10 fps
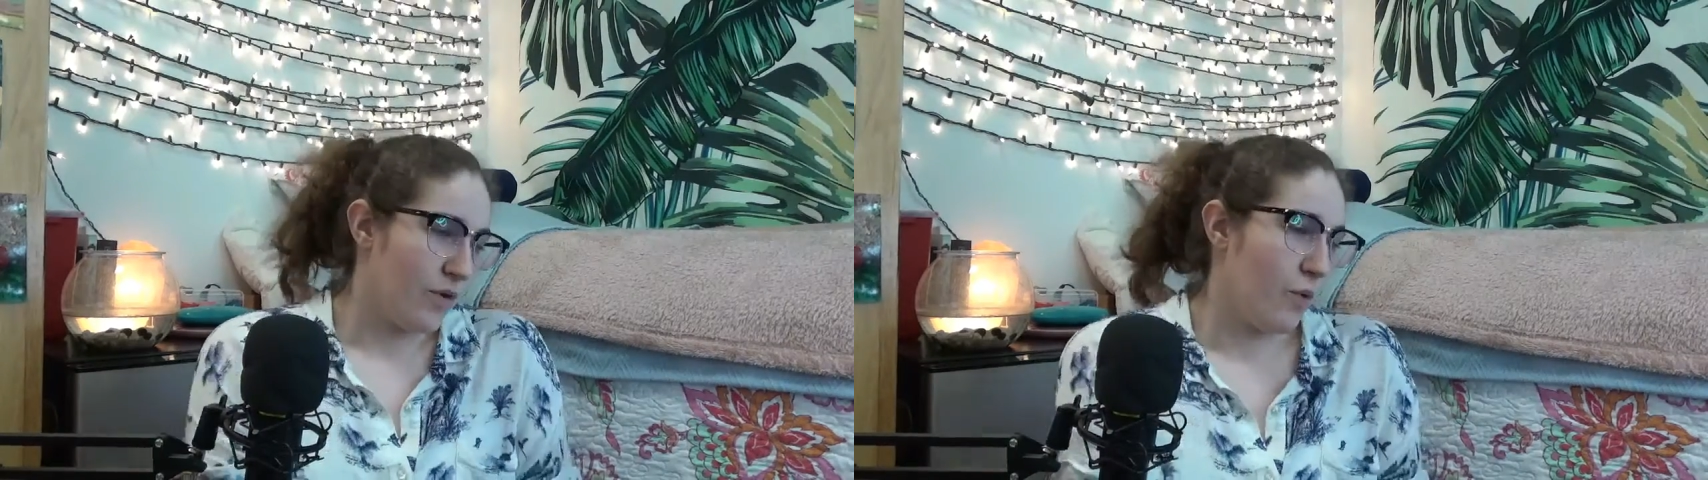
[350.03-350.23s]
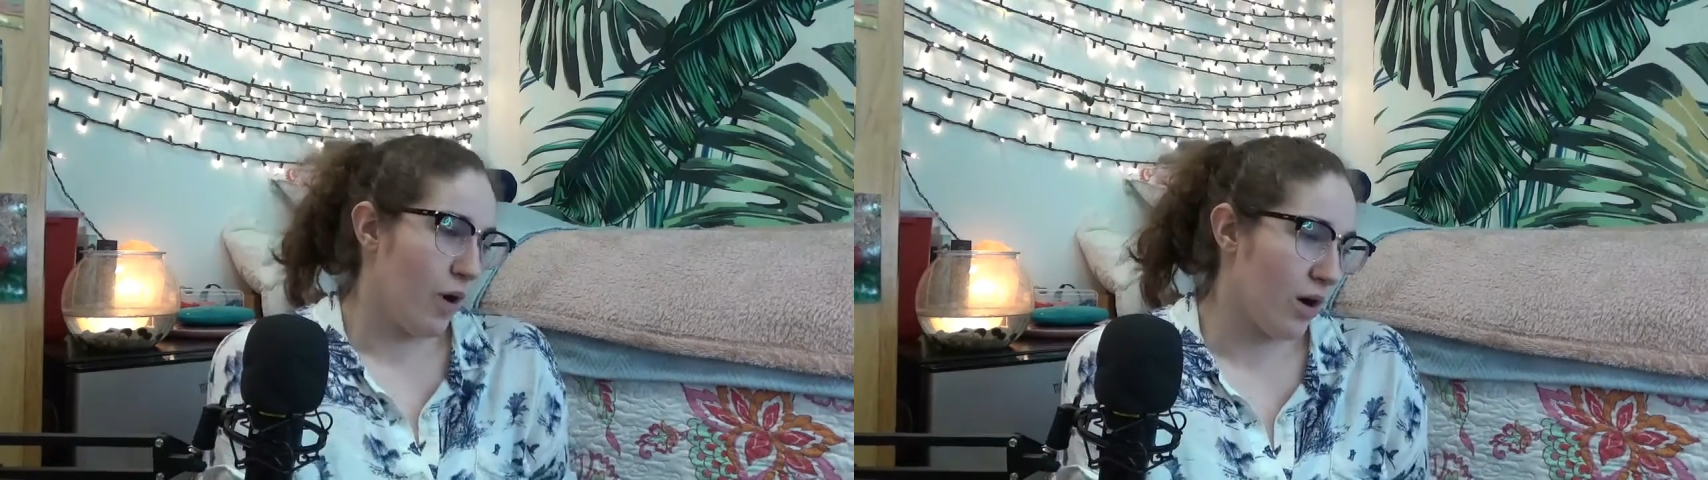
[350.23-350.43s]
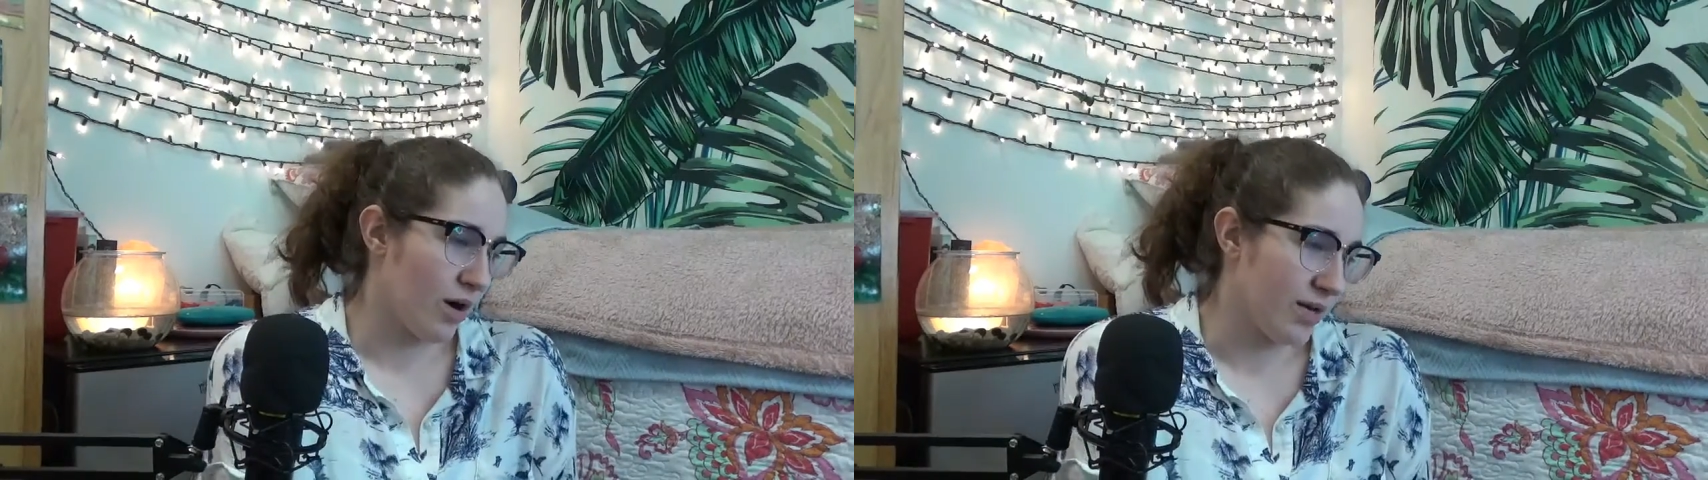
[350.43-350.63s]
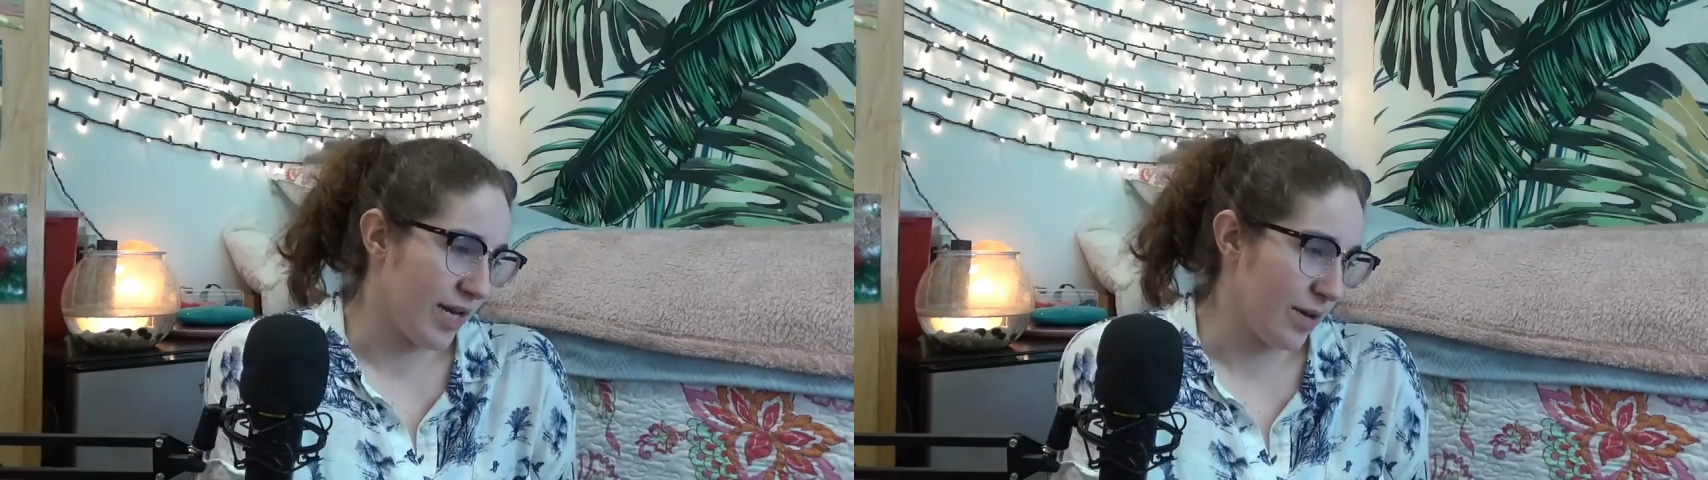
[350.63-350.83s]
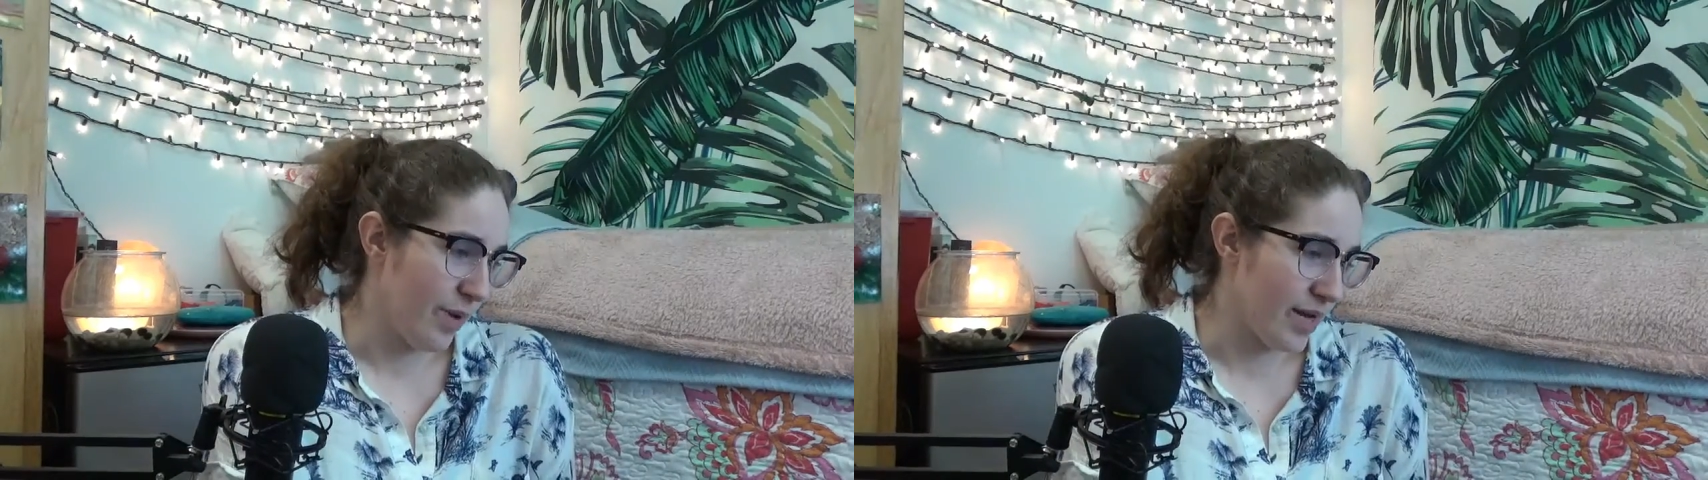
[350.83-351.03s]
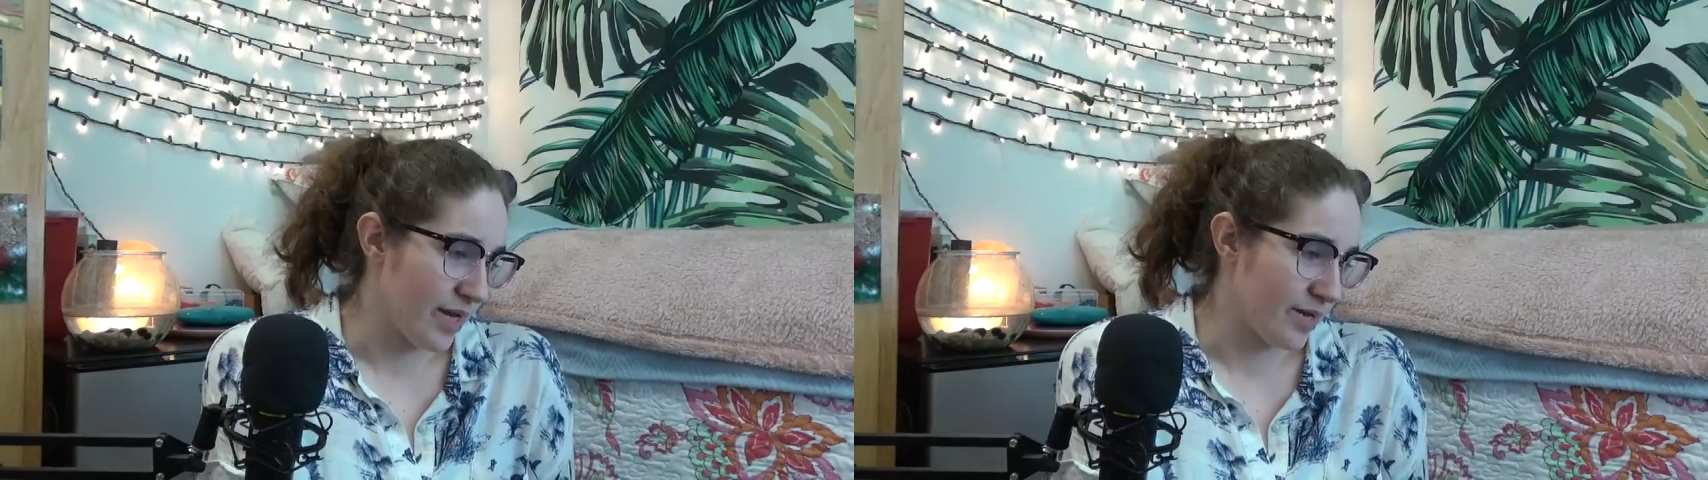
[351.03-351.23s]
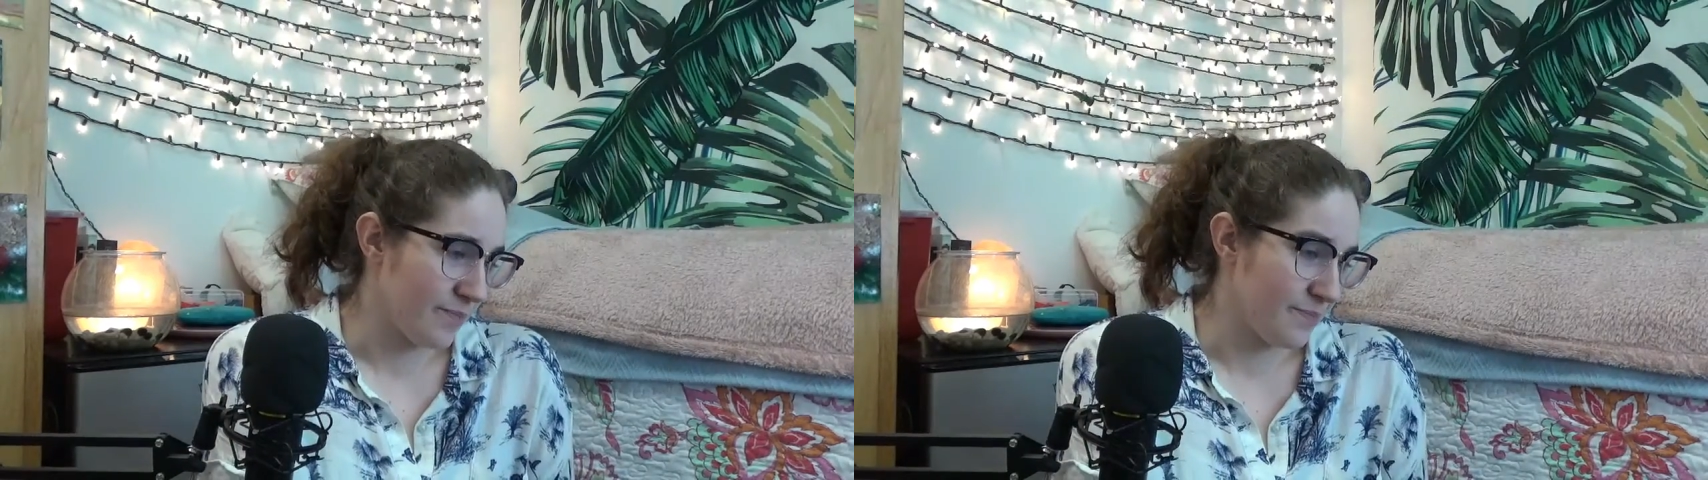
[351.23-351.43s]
you are diabetic.